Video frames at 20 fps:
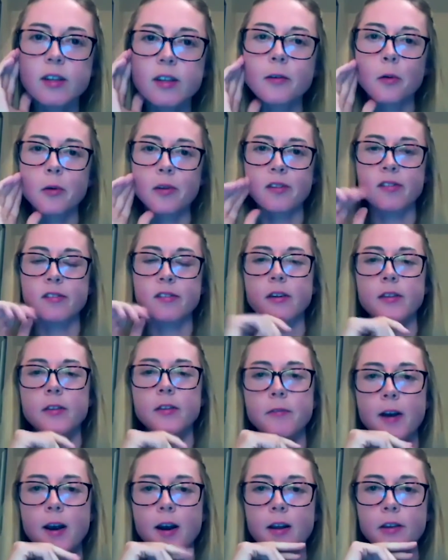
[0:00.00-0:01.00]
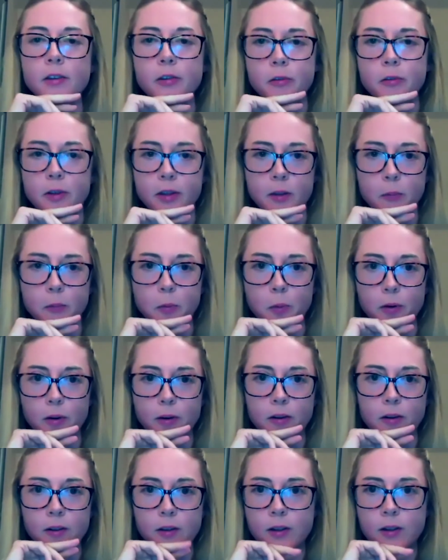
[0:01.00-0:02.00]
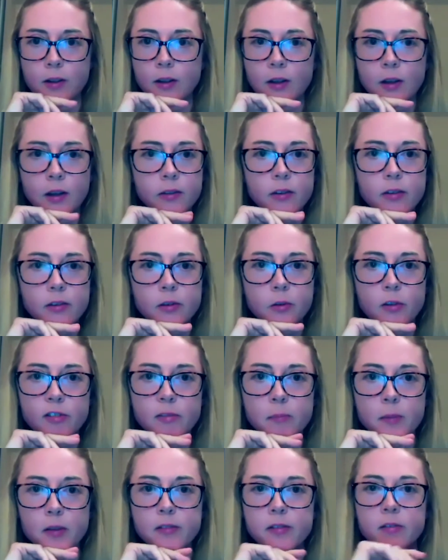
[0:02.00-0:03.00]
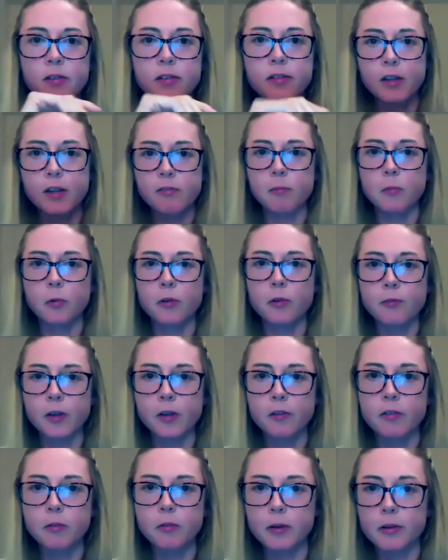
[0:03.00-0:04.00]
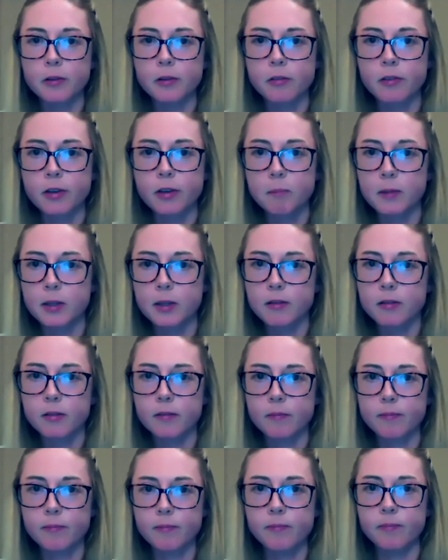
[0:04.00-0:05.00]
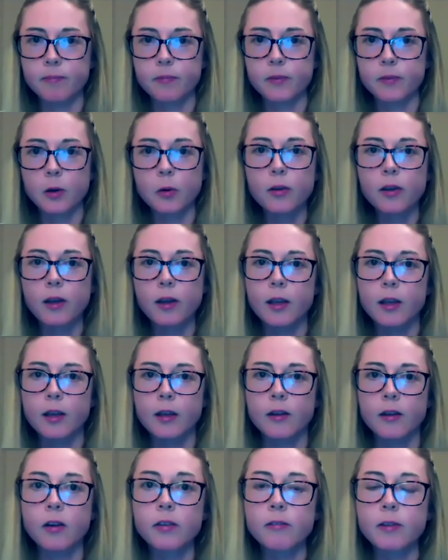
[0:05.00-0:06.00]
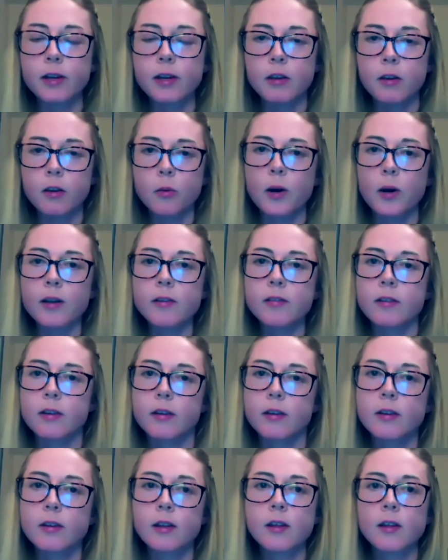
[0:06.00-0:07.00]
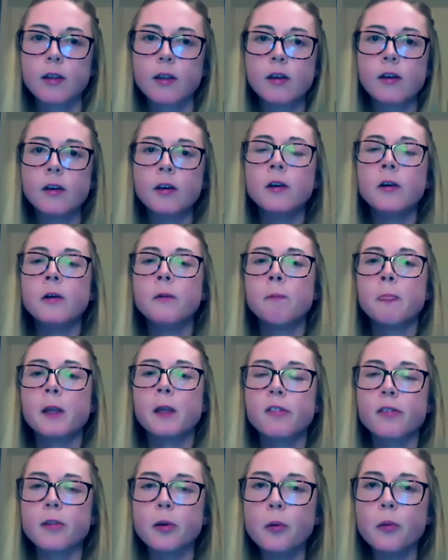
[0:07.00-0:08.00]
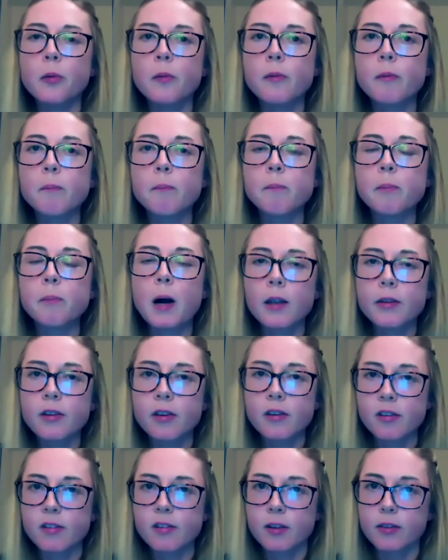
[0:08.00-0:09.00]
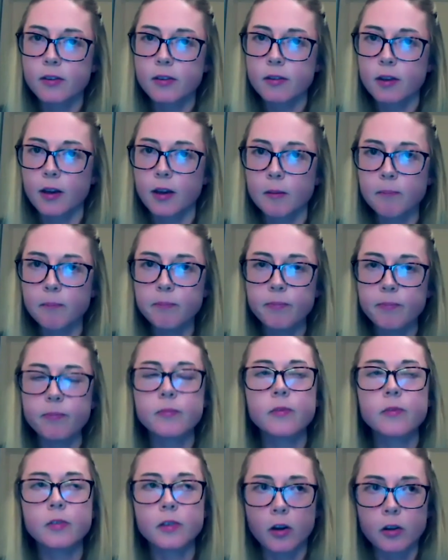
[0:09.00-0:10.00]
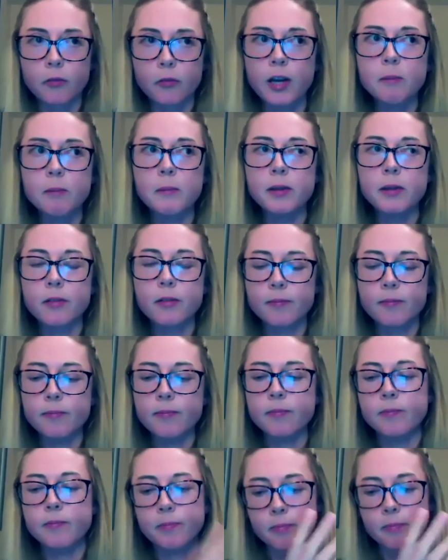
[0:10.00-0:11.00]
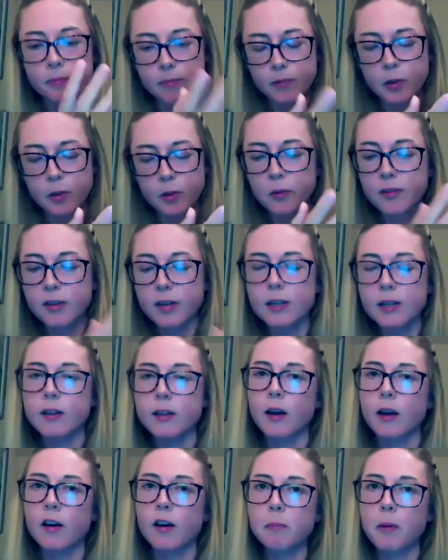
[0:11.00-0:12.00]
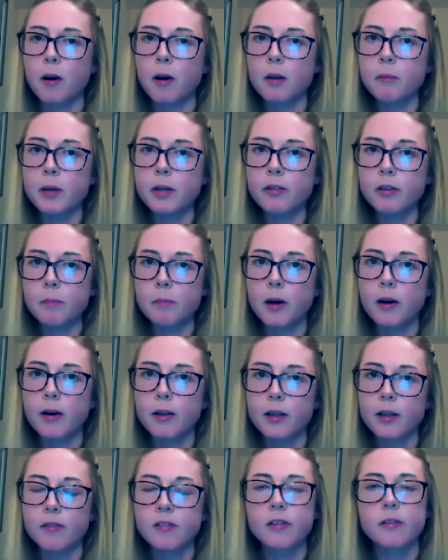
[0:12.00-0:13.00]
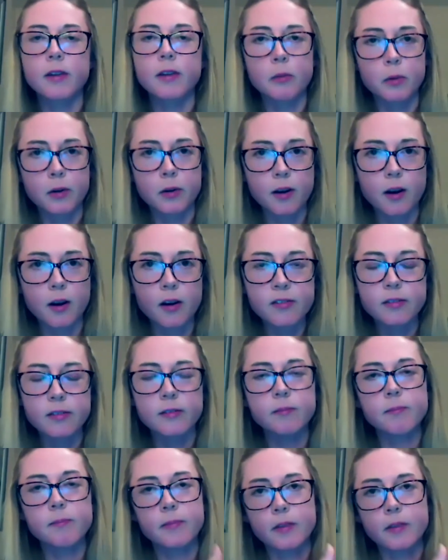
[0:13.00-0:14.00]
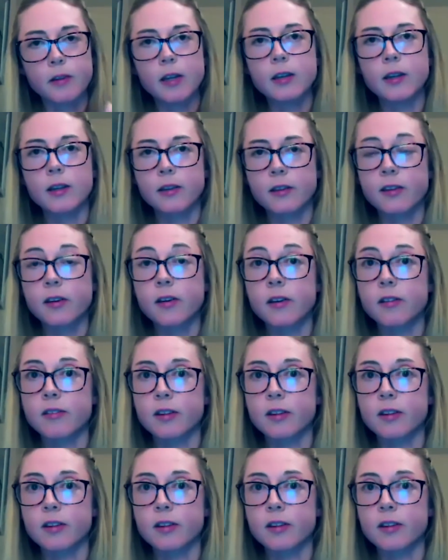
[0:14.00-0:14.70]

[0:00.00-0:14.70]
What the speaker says: in the north and south of Ireland during the war, did those from Ulster receive more favourable treatment? Okay, another really good question. So politicians at the time, John Redmond, who was leading the Irish Parliamentary Party, and Sir Edward Carson, leading the